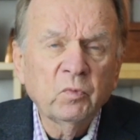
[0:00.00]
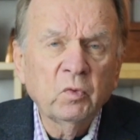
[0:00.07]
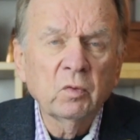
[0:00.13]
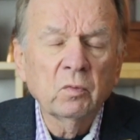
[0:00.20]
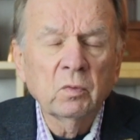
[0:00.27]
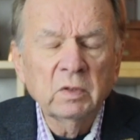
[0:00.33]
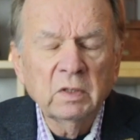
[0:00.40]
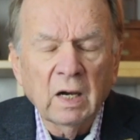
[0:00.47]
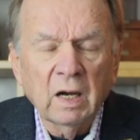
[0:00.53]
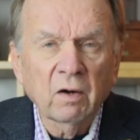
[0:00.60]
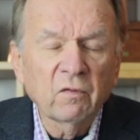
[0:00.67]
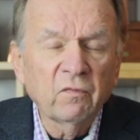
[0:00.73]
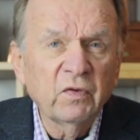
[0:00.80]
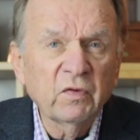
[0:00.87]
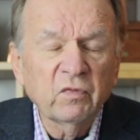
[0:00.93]
two
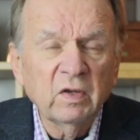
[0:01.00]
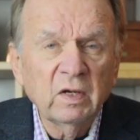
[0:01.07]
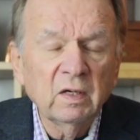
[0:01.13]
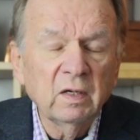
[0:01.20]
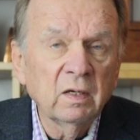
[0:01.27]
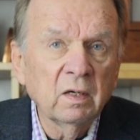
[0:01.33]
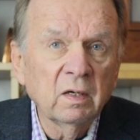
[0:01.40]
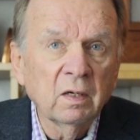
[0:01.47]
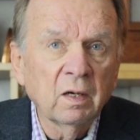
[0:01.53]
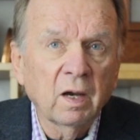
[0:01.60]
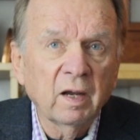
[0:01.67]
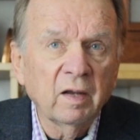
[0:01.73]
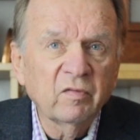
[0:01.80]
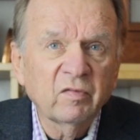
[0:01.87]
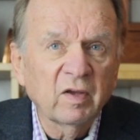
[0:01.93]
dollar
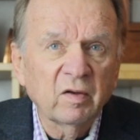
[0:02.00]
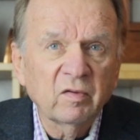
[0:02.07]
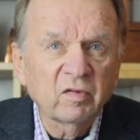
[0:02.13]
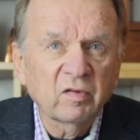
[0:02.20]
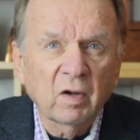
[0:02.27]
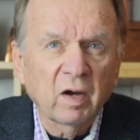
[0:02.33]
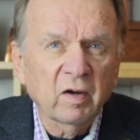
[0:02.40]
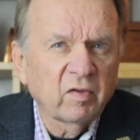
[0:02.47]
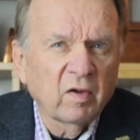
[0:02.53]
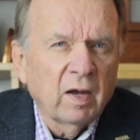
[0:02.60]
fifty-nine stocks.